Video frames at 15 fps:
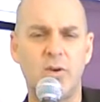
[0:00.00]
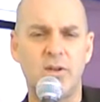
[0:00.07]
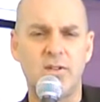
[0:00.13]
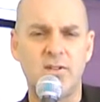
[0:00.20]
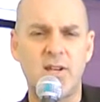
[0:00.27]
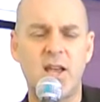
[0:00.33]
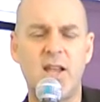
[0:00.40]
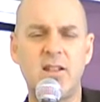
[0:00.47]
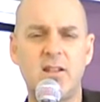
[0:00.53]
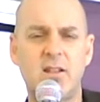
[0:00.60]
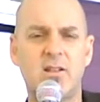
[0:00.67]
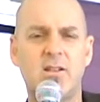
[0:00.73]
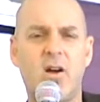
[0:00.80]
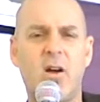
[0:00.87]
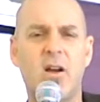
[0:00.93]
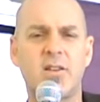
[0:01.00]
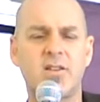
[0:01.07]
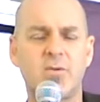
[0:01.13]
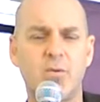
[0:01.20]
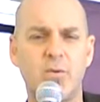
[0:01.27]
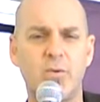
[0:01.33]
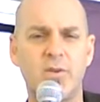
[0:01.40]
that we take the
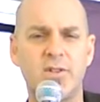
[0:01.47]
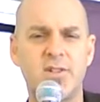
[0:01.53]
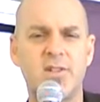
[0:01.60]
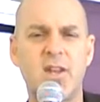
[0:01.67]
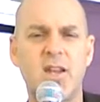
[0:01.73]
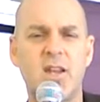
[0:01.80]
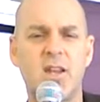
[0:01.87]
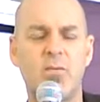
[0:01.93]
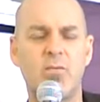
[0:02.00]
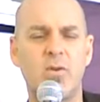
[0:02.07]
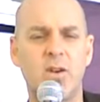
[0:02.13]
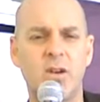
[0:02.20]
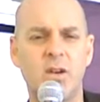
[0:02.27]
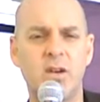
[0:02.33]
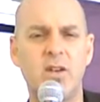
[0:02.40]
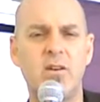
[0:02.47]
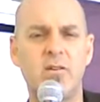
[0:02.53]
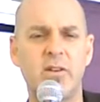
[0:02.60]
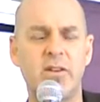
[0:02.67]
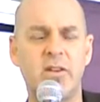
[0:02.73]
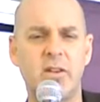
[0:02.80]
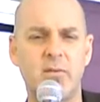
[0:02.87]
thoughts when we say it we
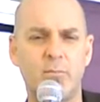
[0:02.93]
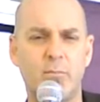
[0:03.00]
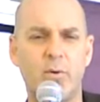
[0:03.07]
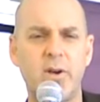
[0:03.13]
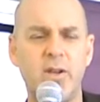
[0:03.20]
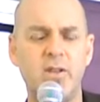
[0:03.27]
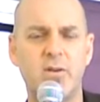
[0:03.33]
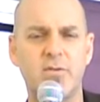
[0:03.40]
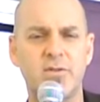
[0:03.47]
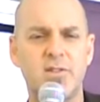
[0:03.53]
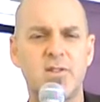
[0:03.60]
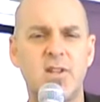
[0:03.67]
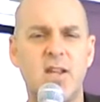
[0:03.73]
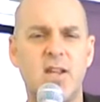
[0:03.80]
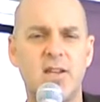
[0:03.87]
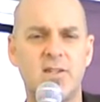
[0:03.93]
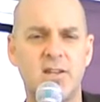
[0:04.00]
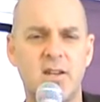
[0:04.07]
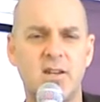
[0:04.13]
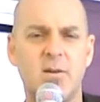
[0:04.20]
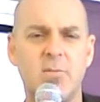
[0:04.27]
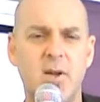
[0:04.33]
literally can bring those
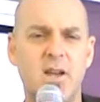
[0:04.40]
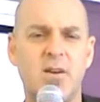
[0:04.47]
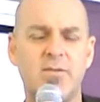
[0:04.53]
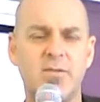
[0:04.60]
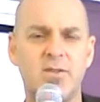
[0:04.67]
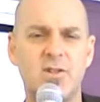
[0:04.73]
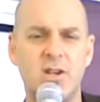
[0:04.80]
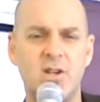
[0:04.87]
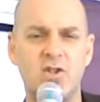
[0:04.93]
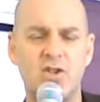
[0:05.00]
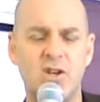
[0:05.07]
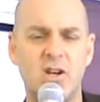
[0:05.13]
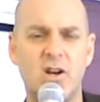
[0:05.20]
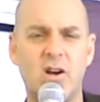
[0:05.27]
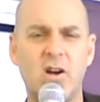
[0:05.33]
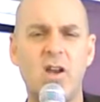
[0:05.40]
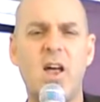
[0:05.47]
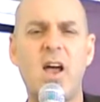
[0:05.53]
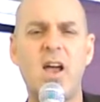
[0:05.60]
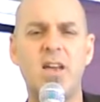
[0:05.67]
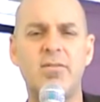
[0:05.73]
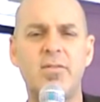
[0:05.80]
things into manifestation
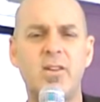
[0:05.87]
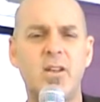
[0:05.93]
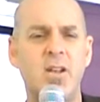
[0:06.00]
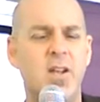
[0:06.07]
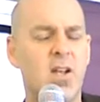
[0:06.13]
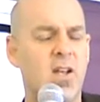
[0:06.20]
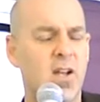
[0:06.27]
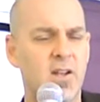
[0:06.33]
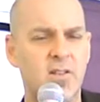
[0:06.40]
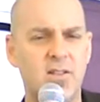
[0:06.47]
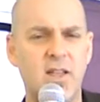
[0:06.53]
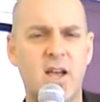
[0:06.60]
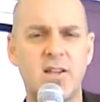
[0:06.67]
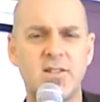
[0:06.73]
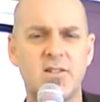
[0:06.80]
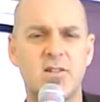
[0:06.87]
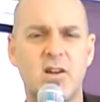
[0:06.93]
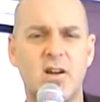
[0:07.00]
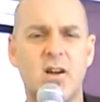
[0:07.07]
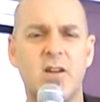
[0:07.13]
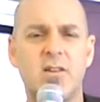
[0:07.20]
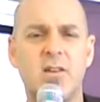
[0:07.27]
in our life and
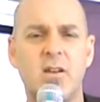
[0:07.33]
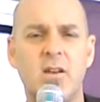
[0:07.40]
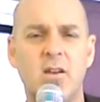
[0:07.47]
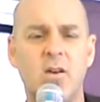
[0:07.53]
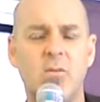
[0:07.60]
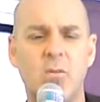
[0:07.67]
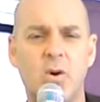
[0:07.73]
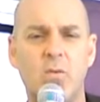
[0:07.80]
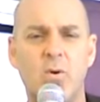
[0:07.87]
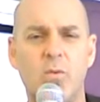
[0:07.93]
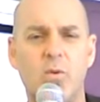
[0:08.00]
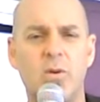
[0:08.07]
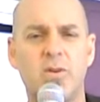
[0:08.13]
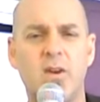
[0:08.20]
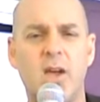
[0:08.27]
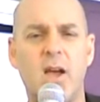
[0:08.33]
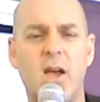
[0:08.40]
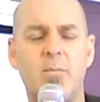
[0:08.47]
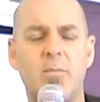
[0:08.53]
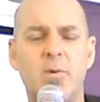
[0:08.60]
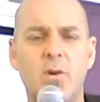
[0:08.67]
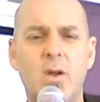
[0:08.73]
that's not what we
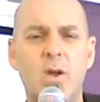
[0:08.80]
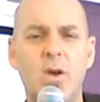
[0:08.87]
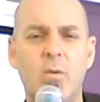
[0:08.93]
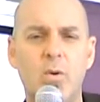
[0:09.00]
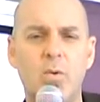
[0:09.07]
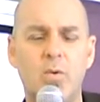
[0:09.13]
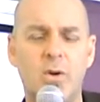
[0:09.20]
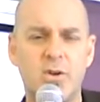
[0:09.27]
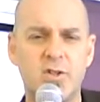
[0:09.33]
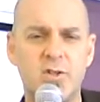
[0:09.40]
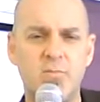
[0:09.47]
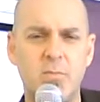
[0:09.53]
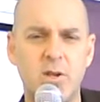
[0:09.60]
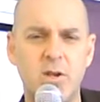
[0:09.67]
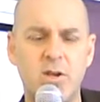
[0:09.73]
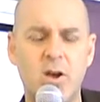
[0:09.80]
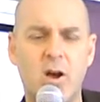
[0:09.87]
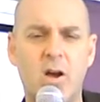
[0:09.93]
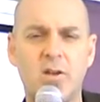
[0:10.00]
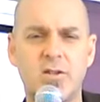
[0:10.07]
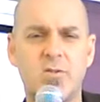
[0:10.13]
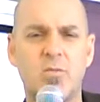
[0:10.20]
want to happen. We want to
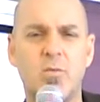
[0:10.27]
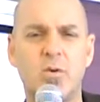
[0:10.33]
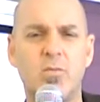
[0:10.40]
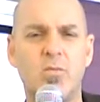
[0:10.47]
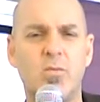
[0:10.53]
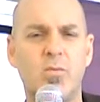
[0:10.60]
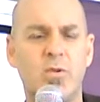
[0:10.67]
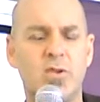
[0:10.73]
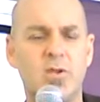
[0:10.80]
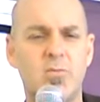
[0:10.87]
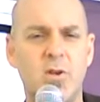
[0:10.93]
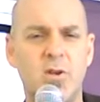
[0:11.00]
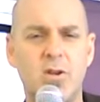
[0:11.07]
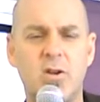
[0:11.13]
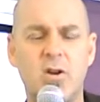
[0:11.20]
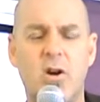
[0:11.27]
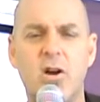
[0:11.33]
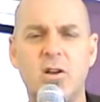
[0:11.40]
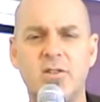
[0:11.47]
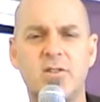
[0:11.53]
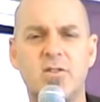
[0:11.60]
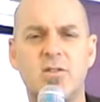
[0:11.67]
speak God's word. We want to speak
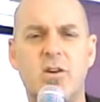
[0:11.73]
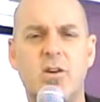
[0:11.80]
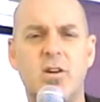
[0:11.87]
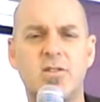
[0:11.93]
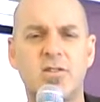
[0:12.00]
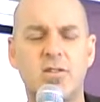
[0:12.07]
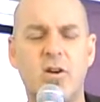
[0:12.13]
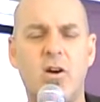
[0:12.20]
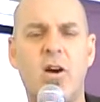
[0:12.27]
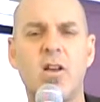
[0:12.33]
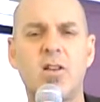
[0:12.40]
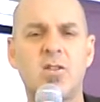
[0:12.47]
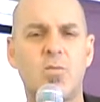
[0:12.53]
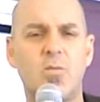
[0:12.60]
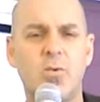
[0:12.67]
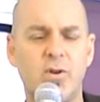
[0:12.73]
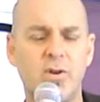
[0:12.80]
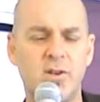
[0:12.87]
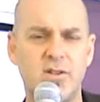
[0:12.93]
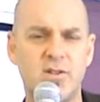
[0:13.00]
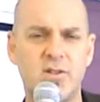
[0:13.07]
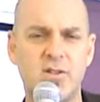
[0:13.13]
God's thoughts.
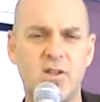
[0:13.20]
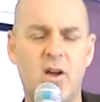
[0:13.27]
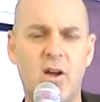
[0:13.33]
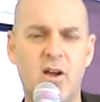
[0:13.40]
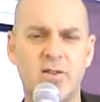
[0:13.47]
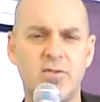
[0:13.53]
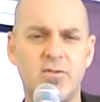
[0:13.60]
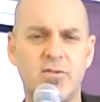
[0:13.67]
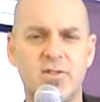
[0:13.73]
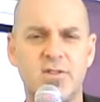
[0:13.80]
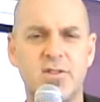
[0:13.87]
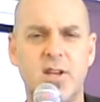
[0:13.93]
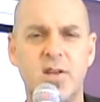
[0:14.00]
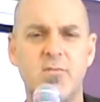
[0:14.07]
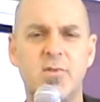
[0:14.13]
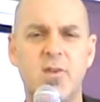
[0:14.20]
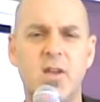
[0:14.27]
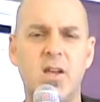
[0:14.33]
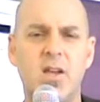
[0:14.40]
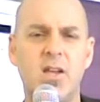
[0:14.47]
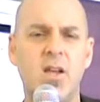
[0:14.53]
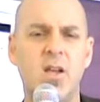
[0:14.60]
God's word and his thoughts are the
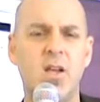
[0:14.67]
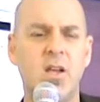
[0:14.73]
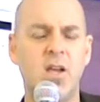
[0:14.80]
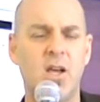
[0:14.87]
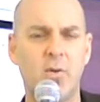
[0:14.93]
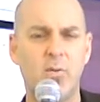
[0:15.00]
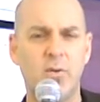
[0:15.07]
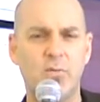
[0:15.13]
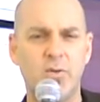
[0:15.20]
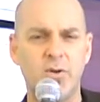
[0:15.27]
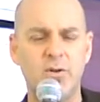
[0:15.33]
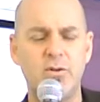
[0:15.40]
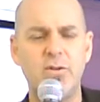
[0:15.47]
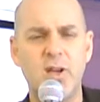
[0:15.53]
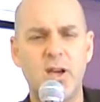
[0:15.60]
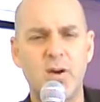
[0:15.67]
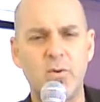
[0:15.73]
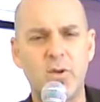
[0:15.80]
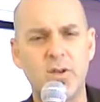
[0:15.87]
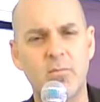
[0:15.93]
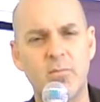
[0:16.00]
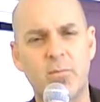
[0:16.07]
same thing. And when we
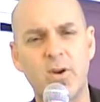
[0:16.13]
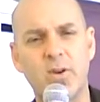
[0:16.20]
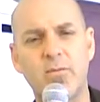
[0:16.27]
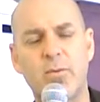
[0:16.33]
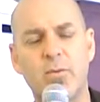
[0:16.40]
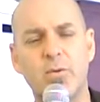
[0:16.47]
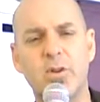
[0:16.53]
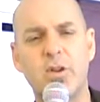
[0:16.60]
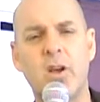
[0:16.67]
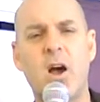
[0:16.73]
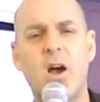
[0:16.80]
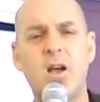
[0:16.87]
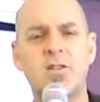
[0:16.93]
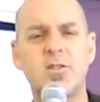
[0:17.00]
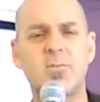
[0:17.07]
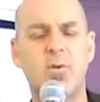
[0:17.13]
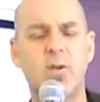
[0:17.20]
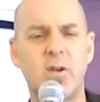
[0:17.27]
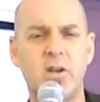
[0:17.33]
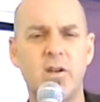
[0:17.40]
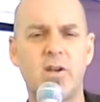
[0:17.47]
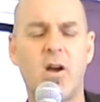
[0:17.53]
do that, we can bring forth
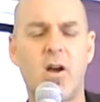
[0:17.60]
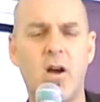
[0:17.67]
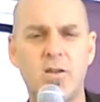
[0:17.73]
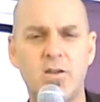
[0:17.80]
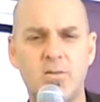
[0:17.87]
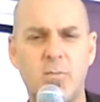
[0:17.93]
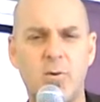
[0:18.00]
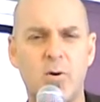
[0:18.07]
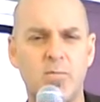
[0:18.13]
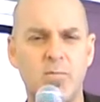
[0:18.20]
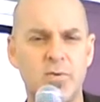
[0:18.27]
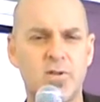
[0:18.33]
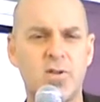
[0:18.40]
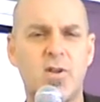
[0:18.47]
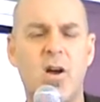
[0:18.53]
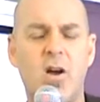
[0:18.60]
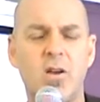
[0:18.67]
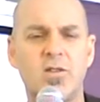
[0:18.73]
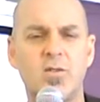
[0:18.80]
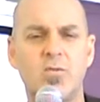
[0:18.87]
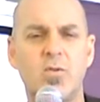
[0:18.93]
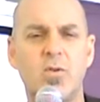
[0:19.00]
God's plan, God's purpose,
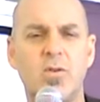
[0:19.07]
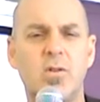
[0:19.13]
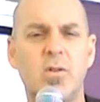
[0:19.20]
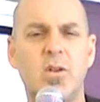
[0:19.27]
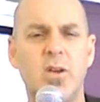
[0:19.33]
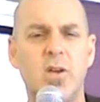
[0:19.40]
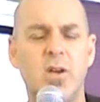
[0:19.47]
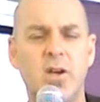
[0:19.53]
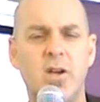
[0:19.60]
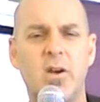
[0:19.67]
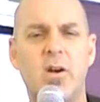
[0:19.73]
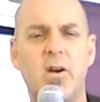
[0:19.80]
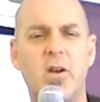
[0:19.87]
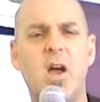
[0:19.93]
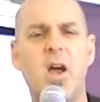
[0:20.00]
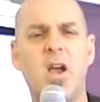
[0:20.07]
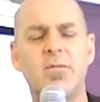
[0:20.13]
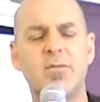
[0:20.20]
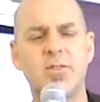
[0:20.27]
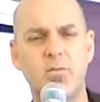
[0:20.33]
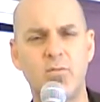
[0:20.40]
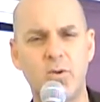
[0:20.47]
God's will in our
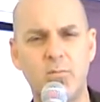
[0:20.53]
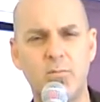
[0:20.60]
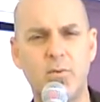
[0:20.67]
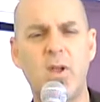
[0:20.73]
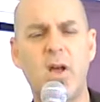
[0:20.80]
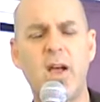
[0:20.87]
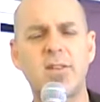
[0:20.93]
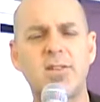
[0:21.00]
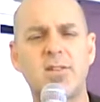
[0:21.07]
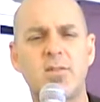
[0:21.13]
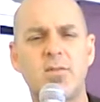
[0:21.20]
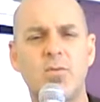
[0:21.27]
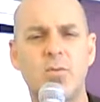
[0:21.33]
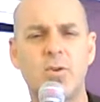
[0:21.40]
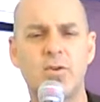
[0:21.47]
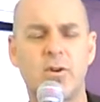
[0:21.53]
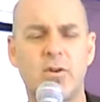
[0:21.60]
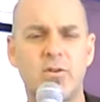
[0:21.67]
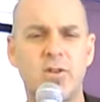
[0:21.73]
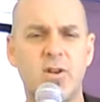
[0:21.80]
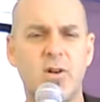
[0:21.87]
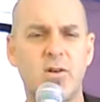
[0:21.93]
life. So we bless
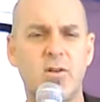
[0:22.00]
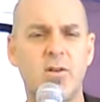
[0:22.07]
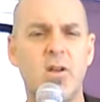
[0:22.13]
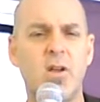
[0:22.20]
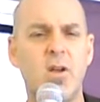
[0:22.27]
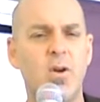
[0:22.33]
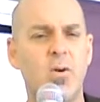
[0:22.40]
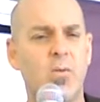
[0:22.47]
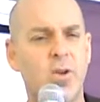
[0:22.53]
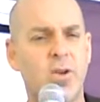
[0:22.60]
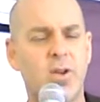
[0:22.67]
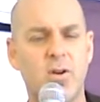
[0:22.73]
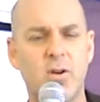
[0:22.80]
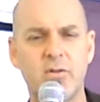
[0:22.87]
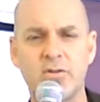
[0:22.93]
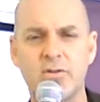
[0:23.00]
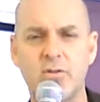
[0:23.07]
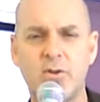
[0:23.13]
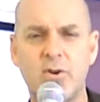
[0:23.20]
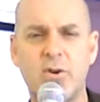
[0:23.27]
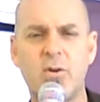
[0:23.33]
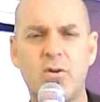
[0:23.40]
with our tongue. We can
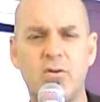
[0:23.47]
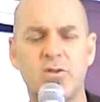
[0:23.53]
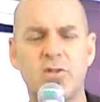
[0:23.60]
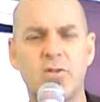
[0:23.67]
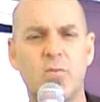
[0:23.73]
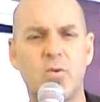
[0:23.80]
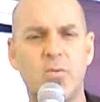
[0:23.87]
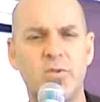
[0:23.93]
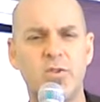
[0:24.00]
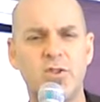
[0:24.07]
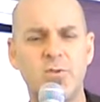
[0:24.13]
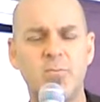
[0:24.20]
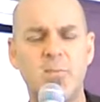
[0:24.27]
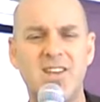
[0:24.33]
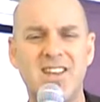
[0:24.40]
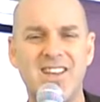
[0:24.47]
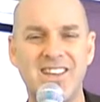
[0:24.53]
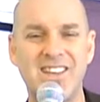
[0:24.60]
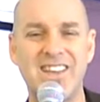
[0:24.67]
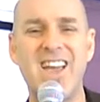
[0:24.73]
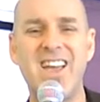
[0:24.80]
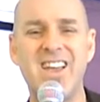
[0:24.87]
also curse. And when we
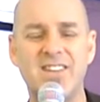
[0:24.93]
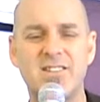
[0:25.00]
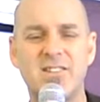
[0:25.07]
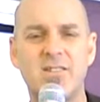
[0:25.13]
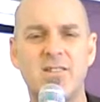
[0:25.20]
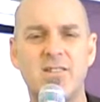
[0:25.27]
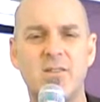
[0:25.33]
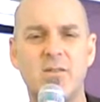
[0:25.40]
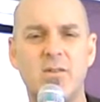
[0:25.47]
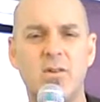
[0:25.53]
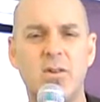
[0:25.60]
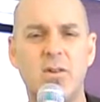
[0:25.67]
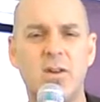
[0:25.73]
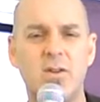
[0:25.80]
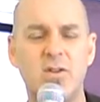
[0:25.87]
speak against,